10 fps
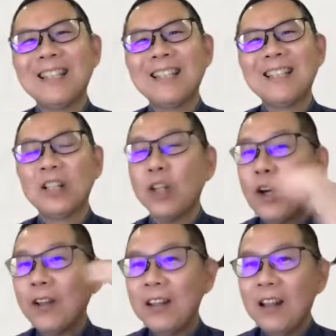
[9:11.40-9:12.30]
The
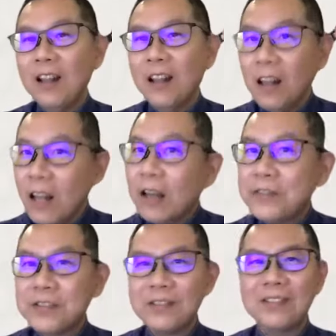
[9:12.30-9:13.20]
Lord
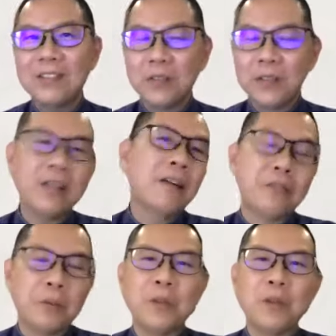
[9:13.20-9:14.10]
loves to hear
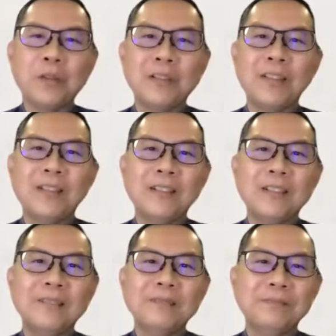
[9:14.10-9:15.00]
from you.
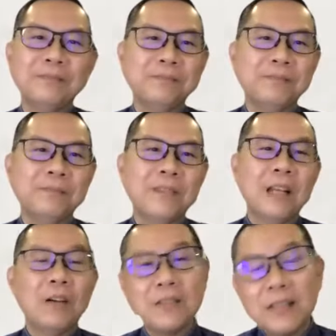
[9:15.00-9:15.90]

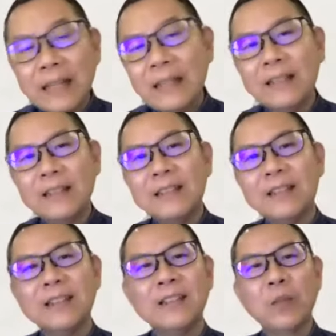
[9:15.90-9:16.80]
Now,
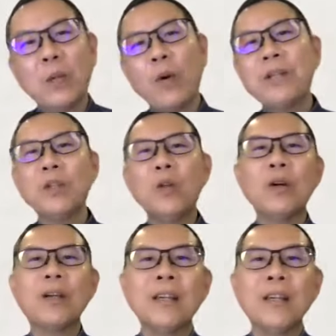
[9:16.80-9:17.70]
secondly, we want to
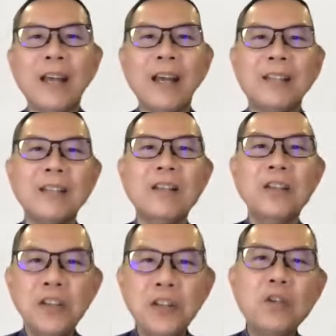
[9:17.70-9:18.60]
look at
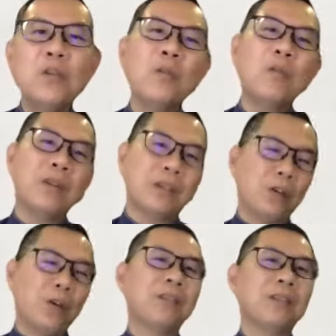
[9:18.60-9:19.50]
new
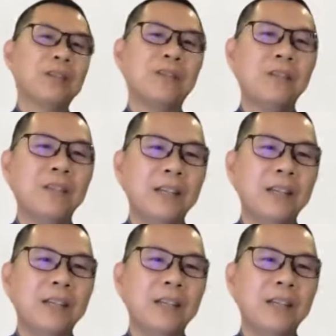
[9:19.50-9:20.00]
resources.